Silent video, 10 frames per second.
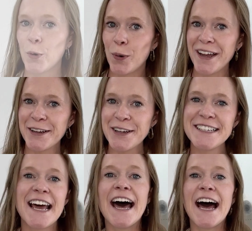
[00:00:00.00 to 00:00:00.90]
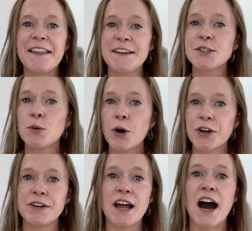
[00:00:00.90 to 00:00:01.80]
Quick note, these
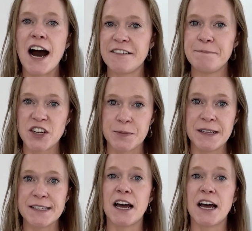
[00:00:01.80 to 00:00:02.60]
1/4 and 1/2 measurements